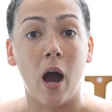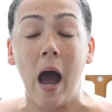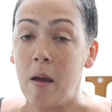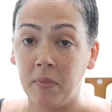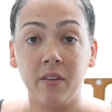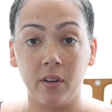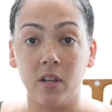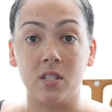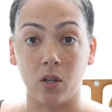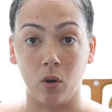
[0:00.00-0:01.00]
I'm leaving
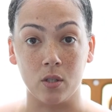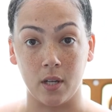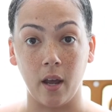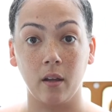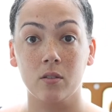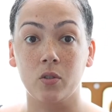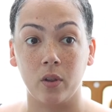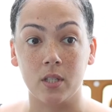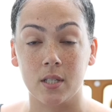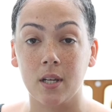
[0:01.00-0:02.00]
this in all day. So
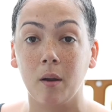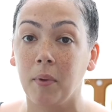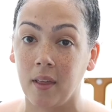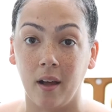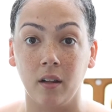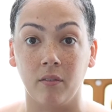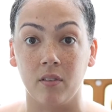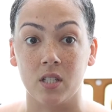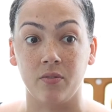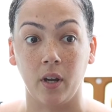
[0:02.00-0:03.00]
this is going to be the end of
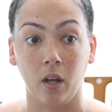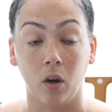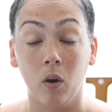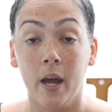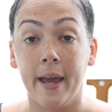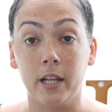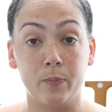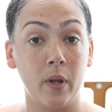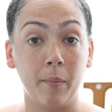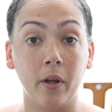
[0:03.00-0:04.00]
this video. It's
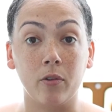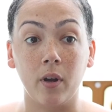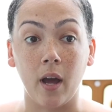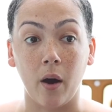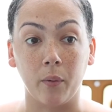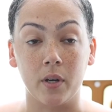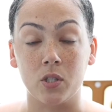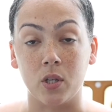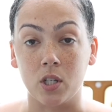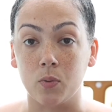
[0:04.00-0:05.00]
been about 3 hours,
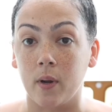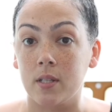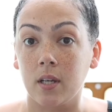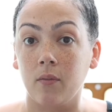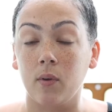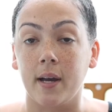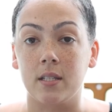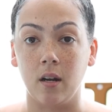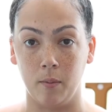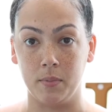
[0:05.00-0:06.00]
so I just wanted to give you guys
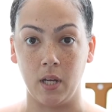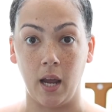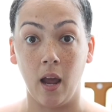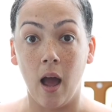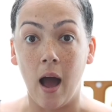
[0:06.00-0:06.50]
an update.